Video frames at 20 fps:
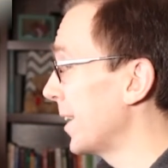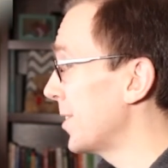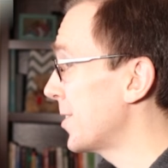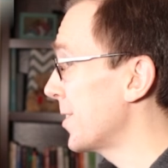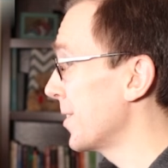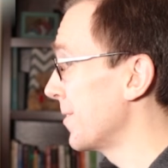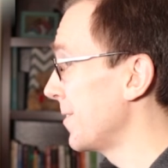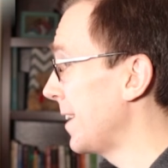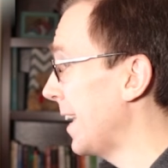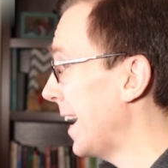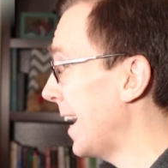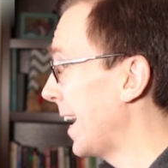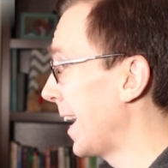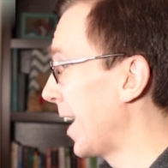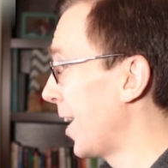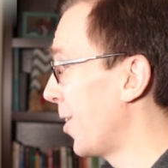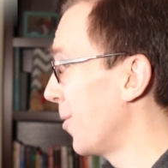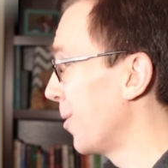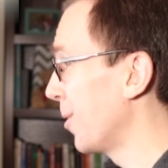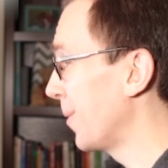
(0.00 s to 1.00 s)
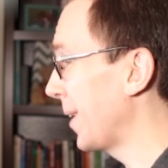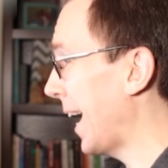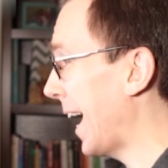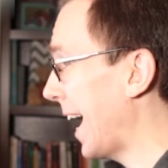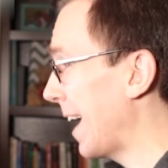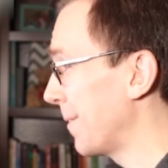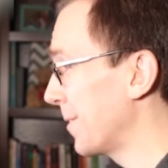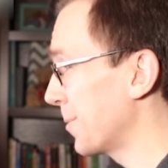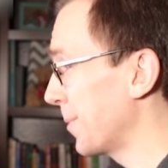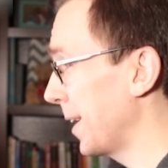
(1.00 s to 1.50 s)
so now what we
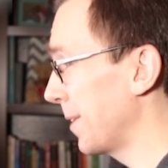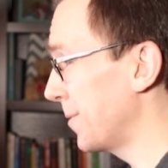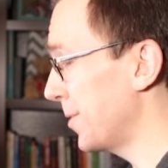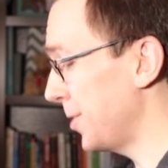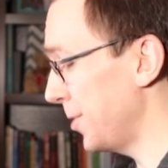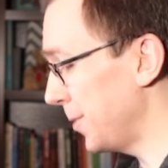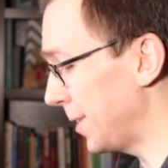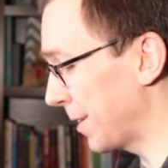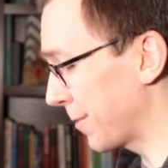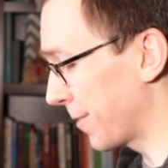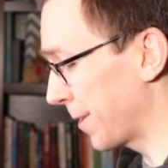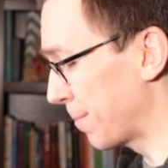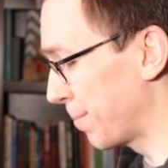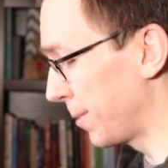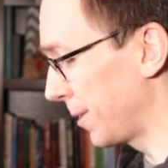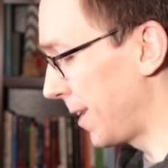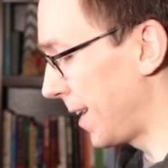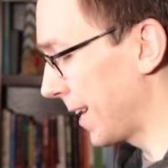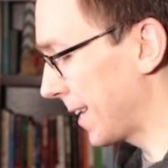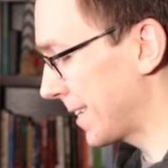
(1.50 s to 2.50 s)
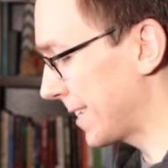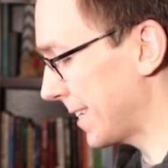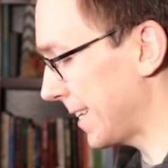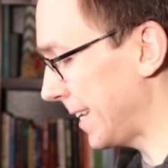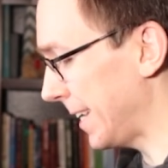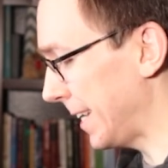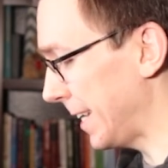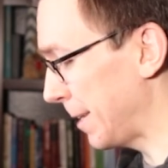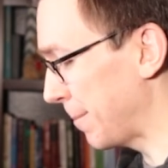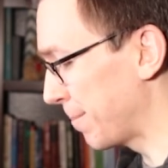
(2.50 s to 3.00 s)
have is we have 2 different block
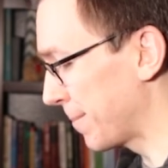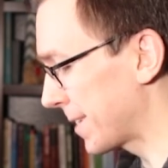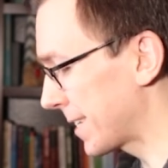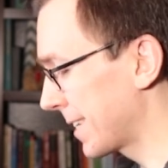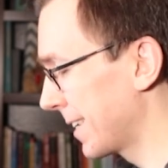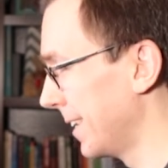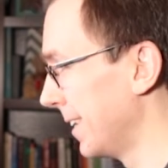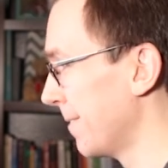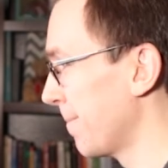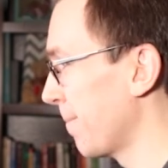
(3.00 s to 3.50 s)
schemes.